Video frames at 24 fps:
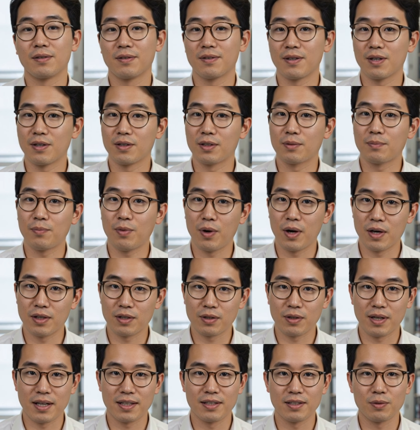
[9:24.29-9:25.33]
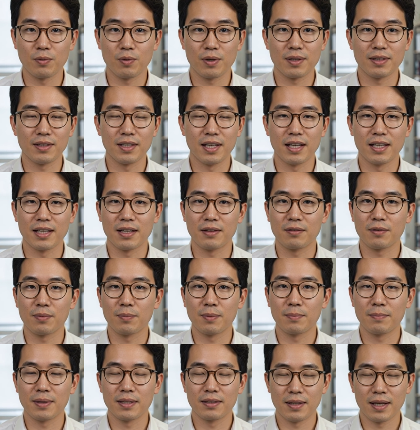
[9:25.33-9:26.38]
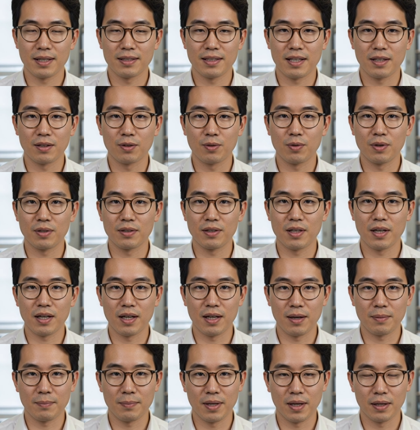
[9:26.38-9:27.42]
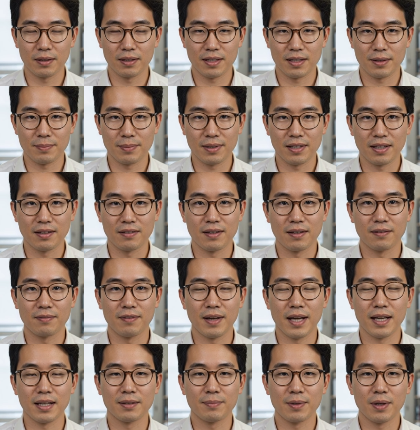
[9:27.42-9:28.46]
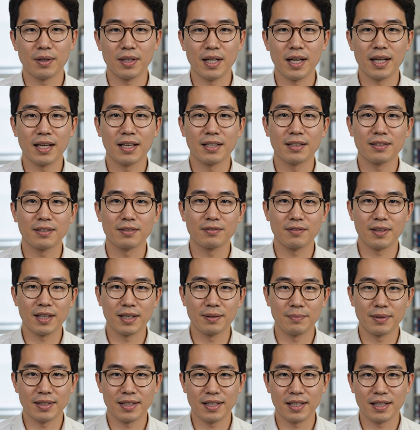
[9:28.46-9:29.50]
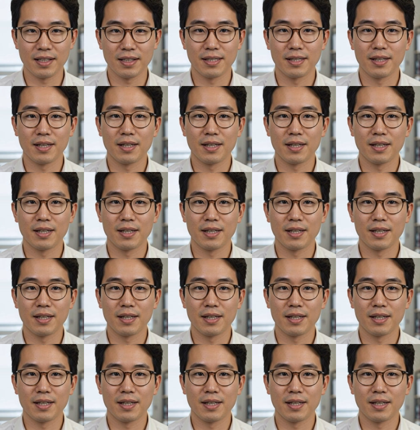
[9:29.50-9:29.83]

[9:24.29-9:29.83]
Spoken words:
There's a broader lesson worth taking from a myth like this one, beyond the specific facts about eyes and vitamin D.